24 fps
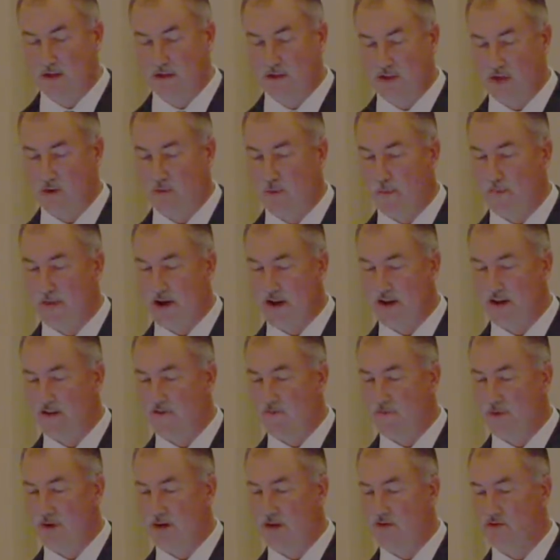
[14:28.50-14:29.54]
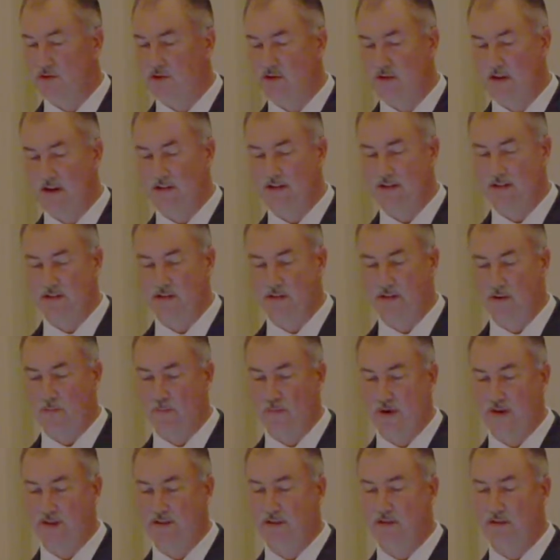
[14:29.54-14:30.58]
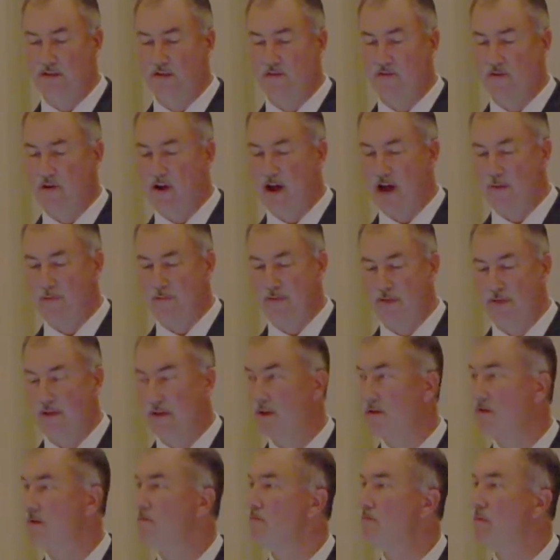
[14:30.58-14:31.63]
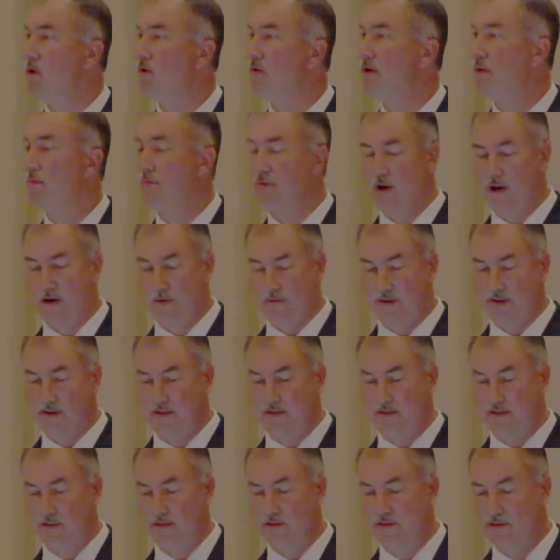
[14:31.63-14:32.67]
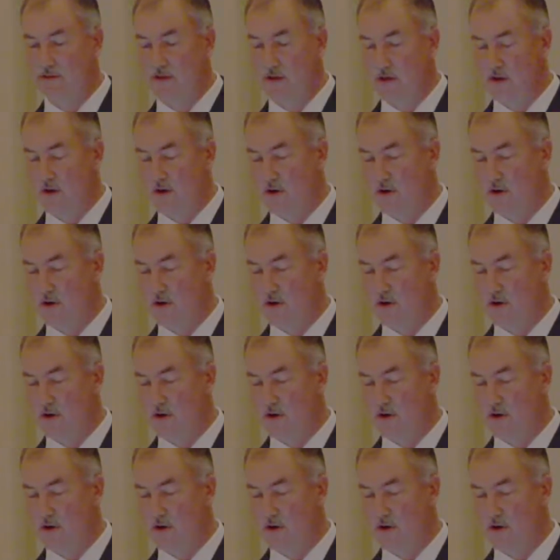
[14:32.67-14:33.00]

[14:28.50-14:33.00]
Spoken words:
So repetitive pedal stresses in the presence of neuropathy, bony prominences,